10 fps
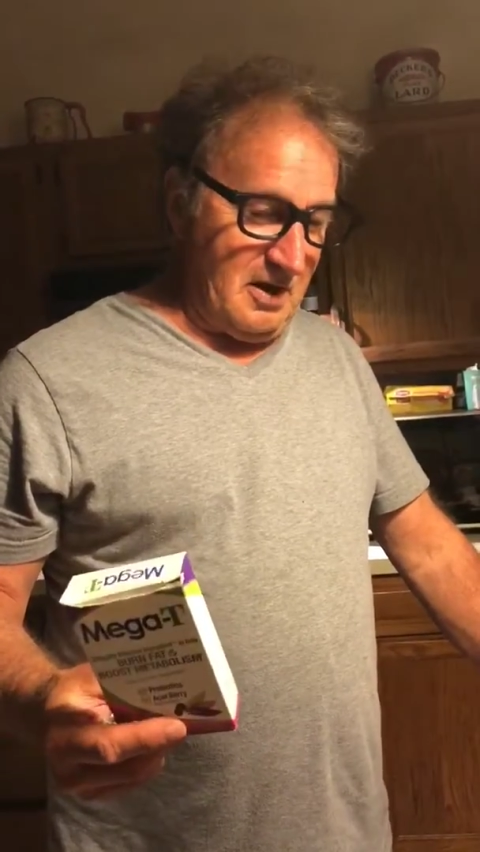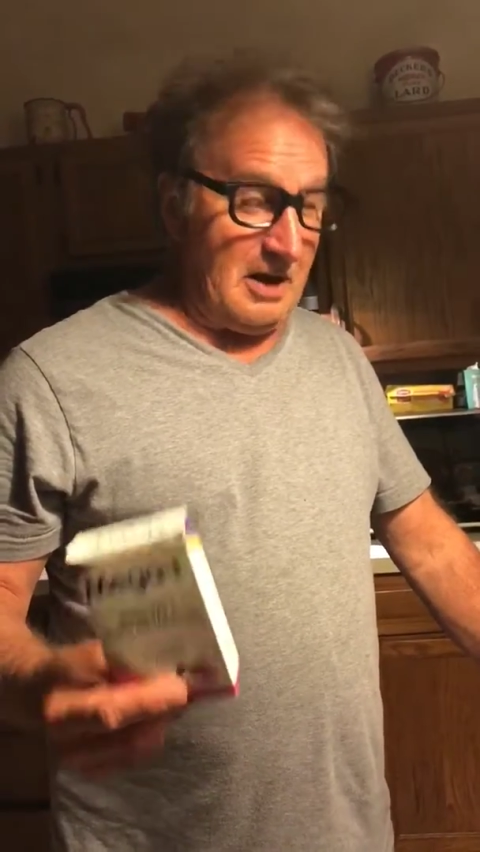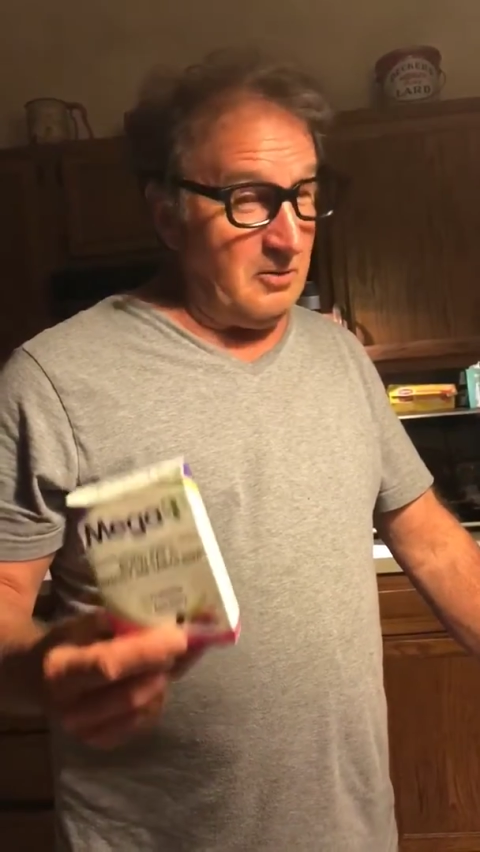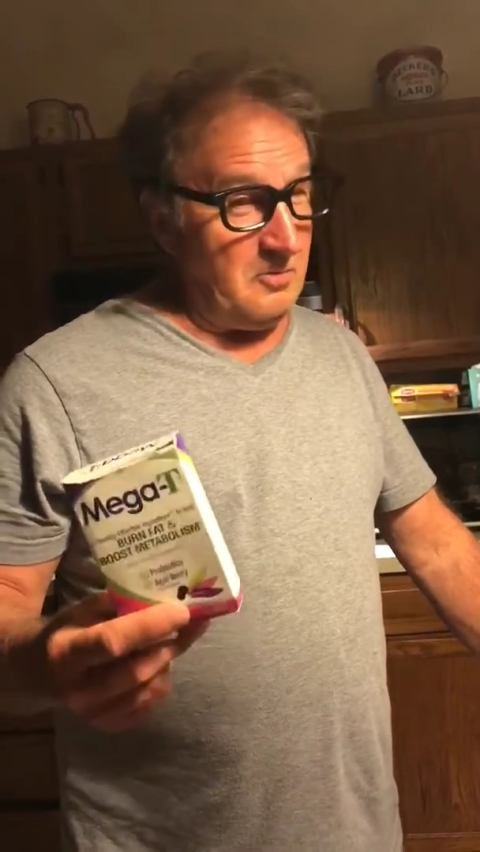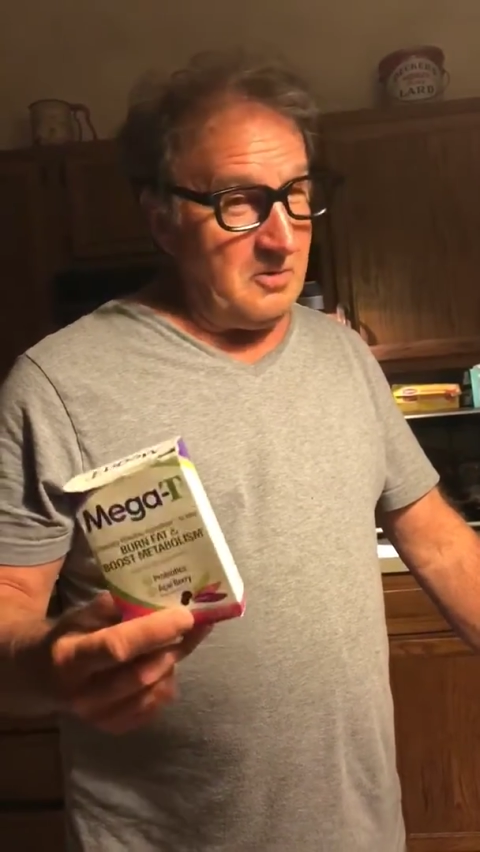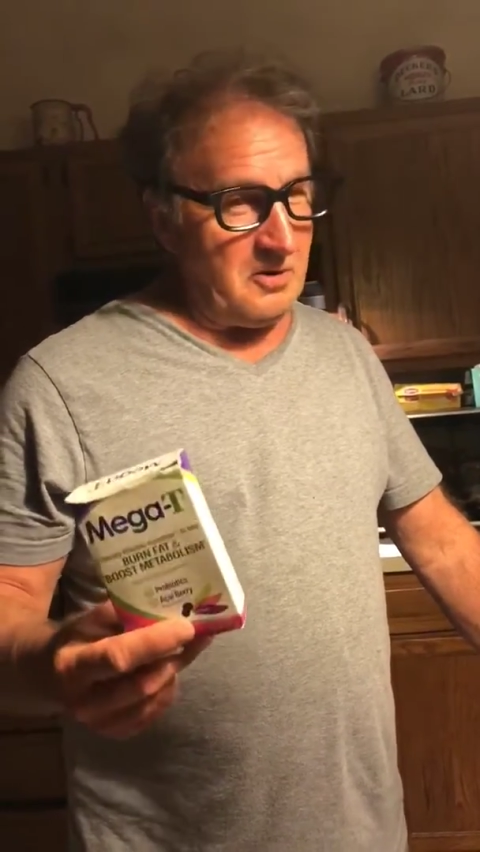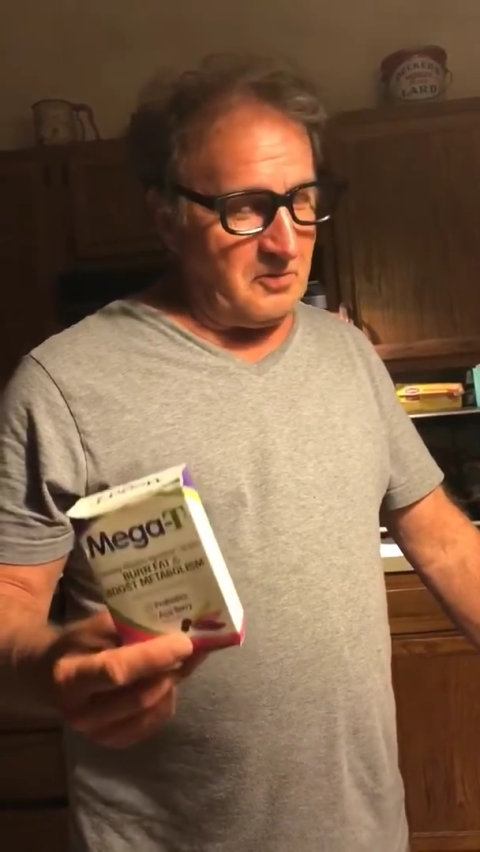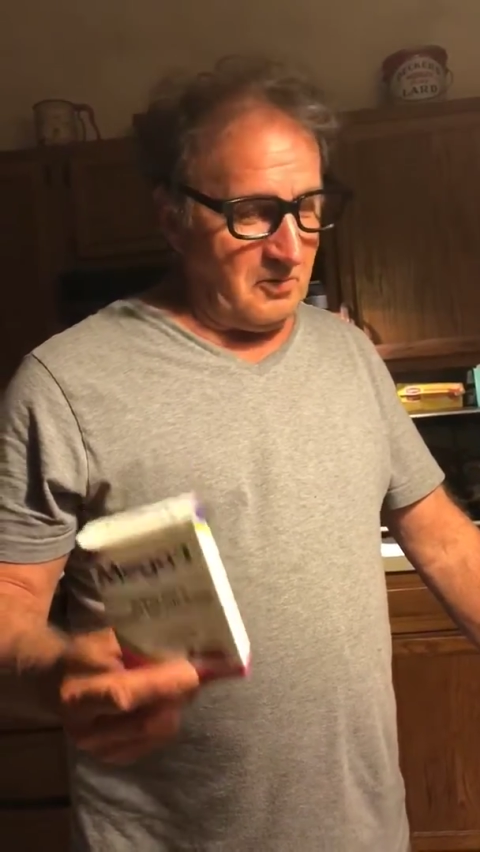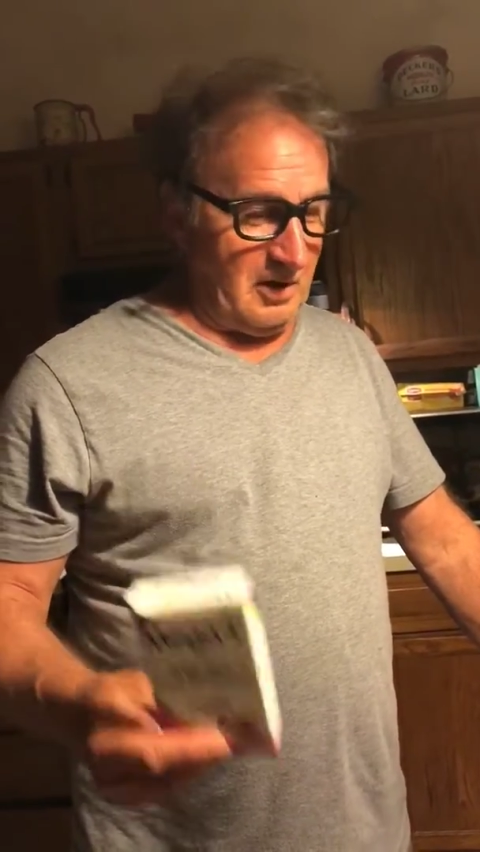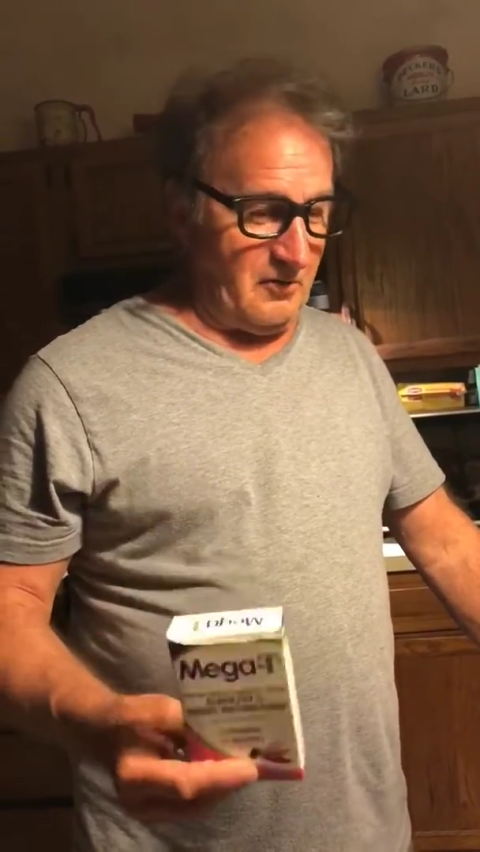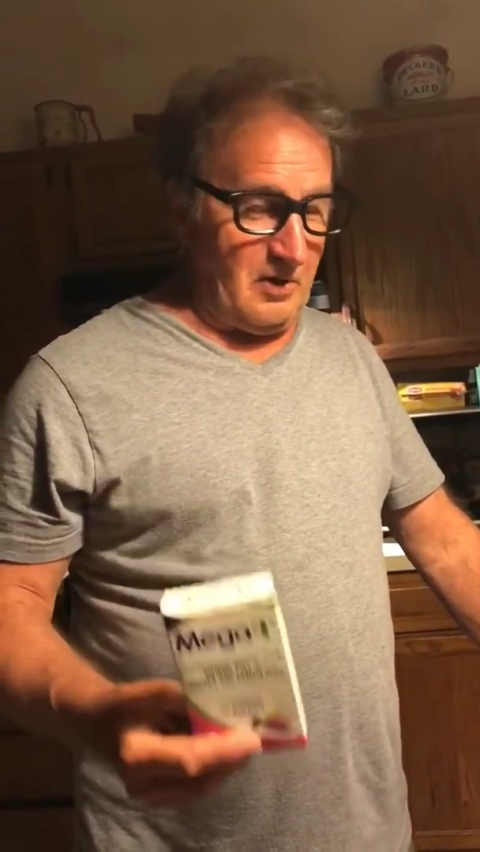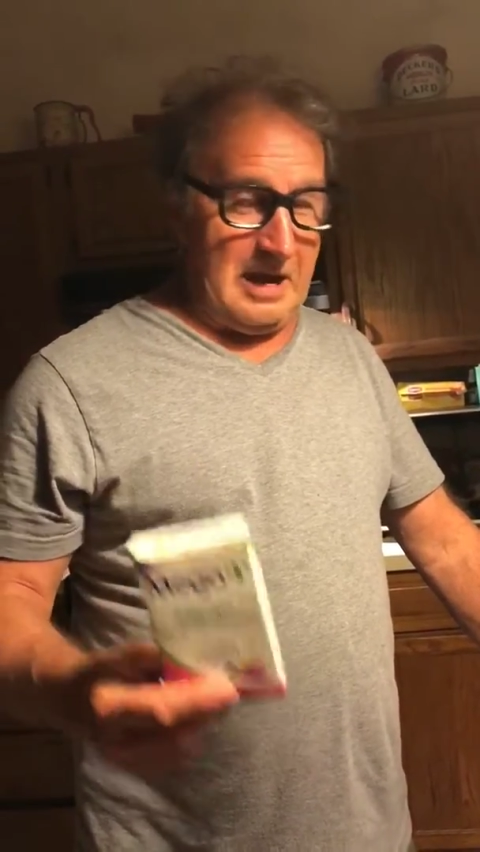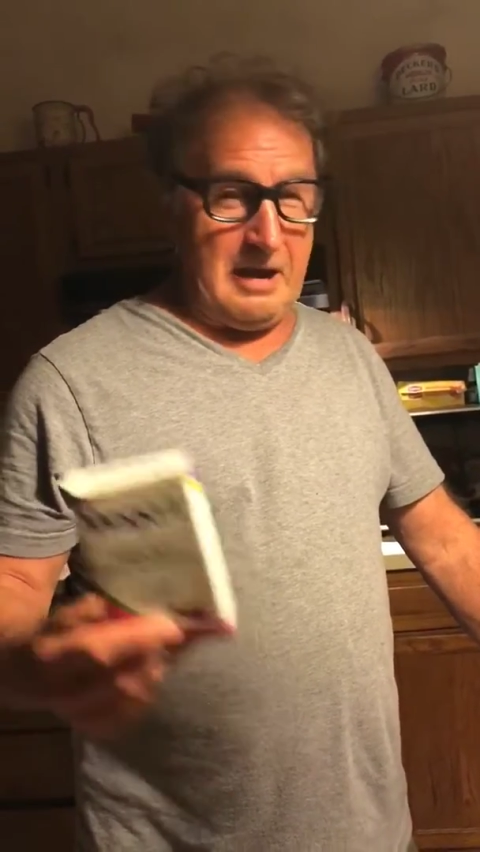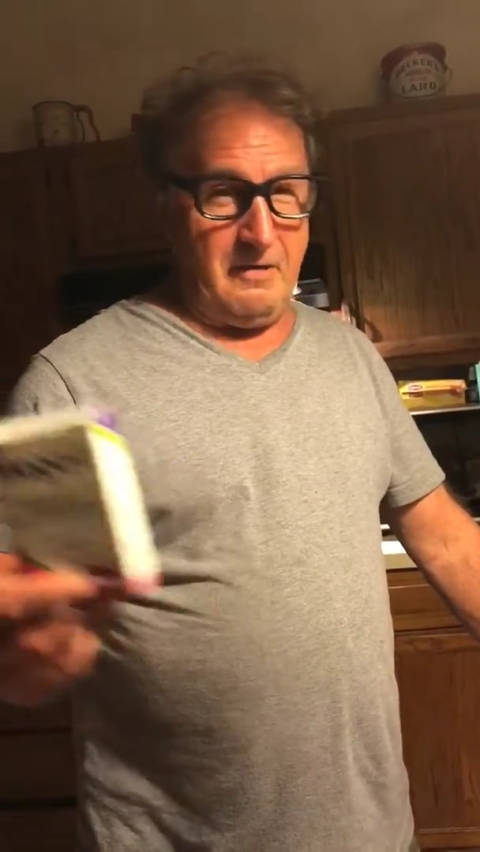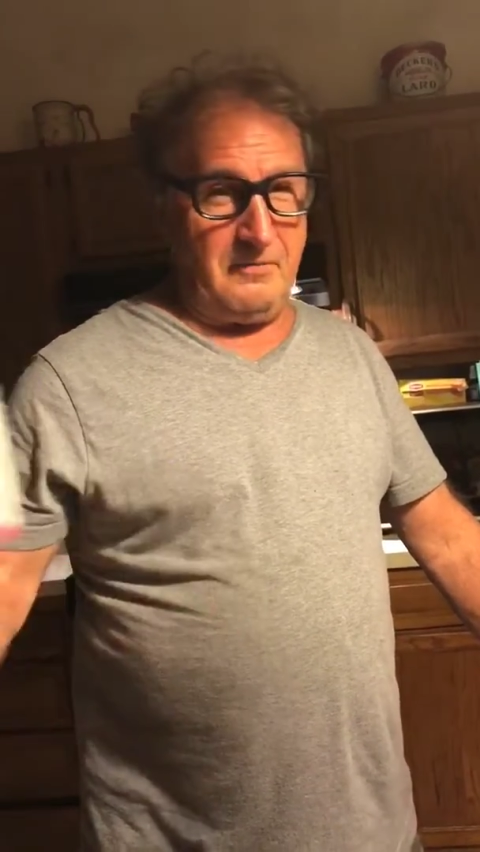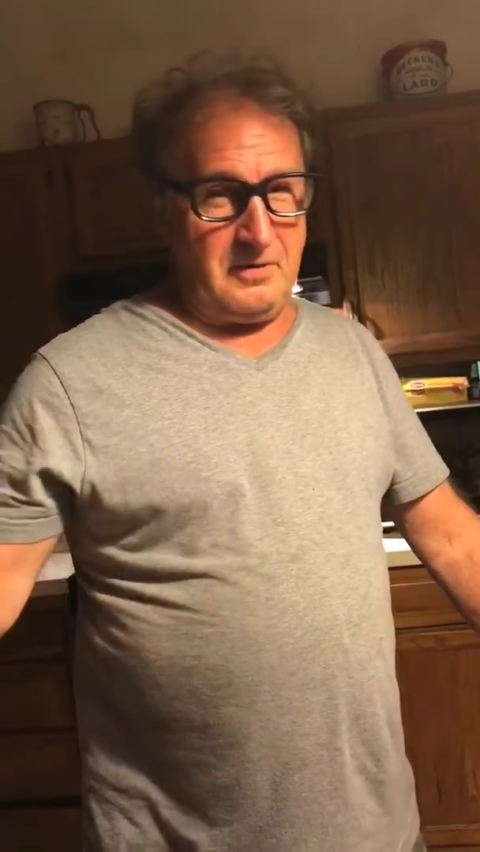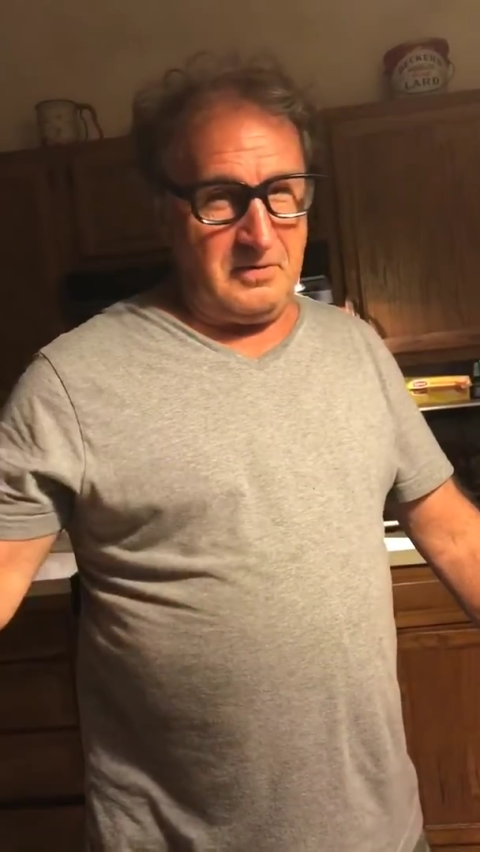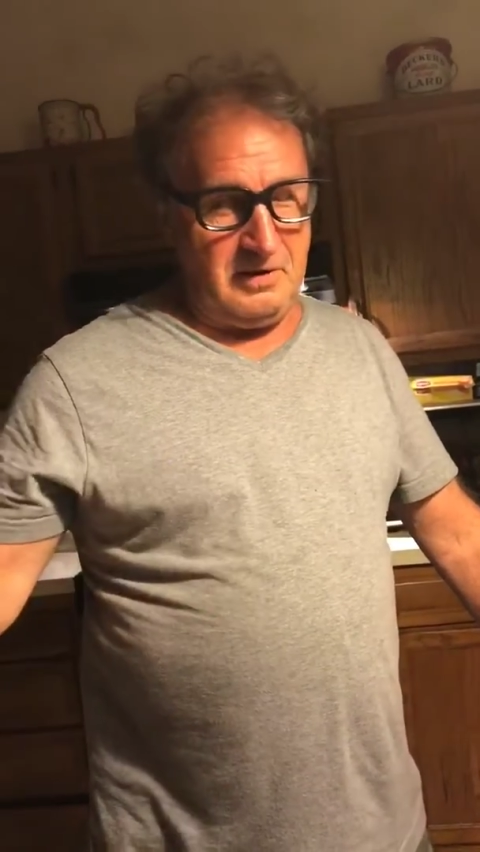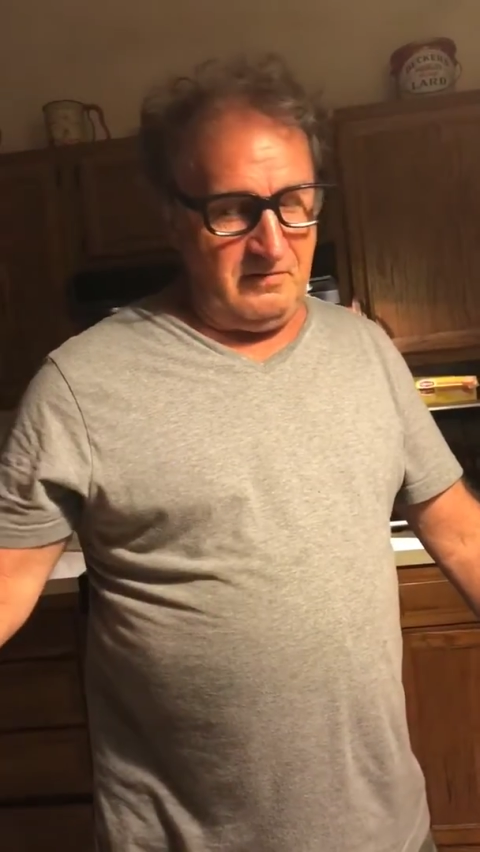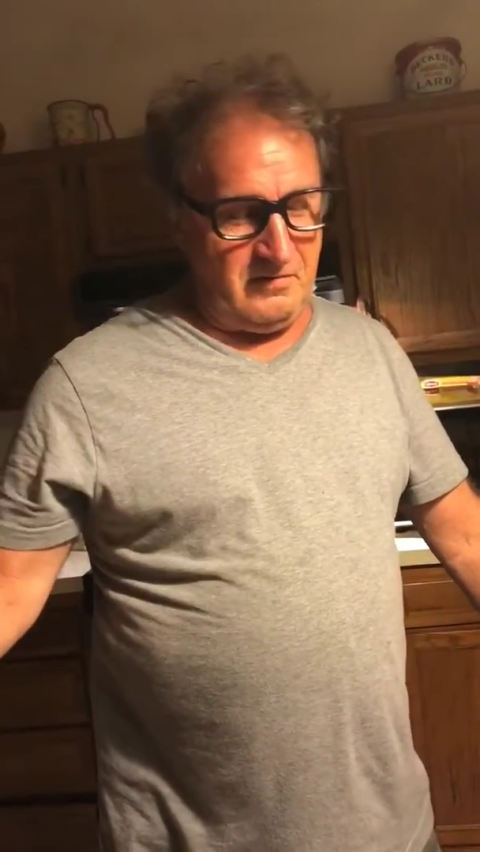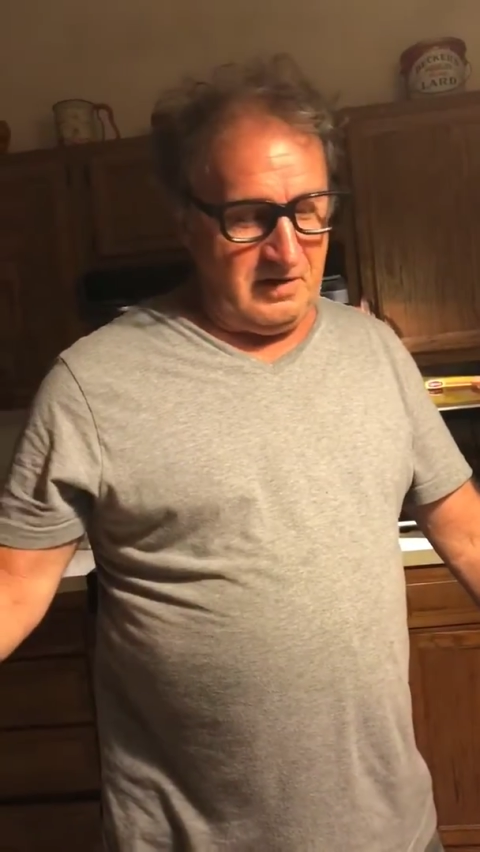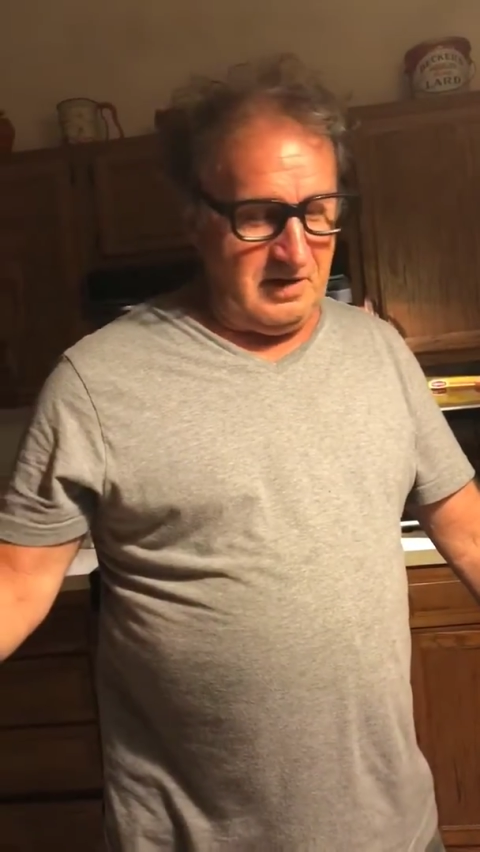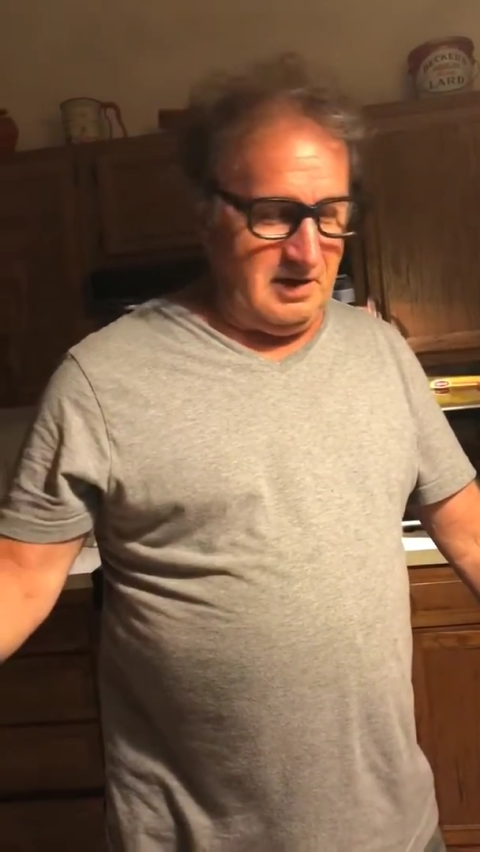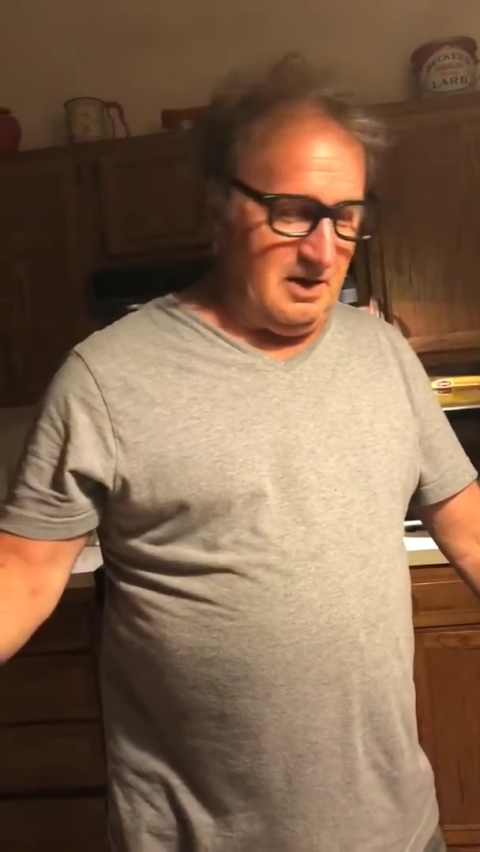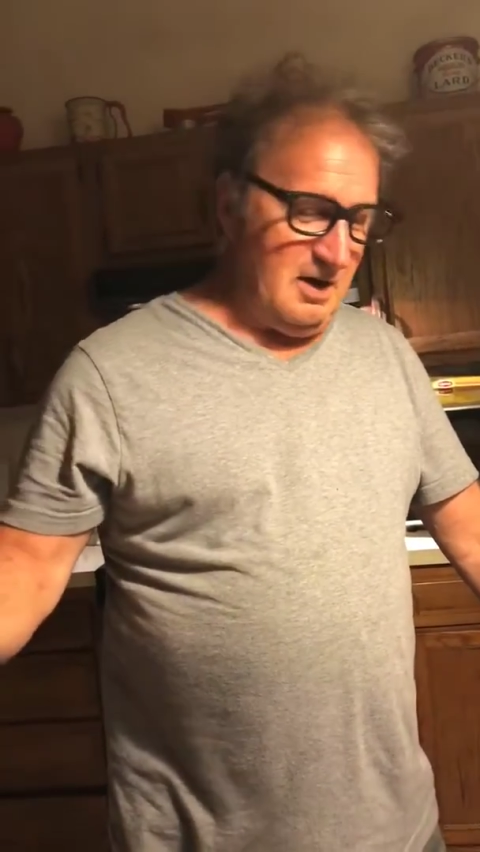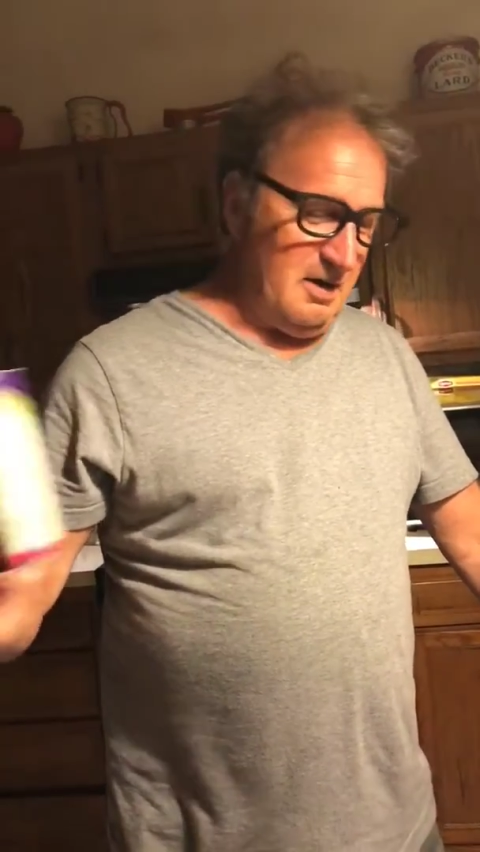not too much rest, lay off the TV,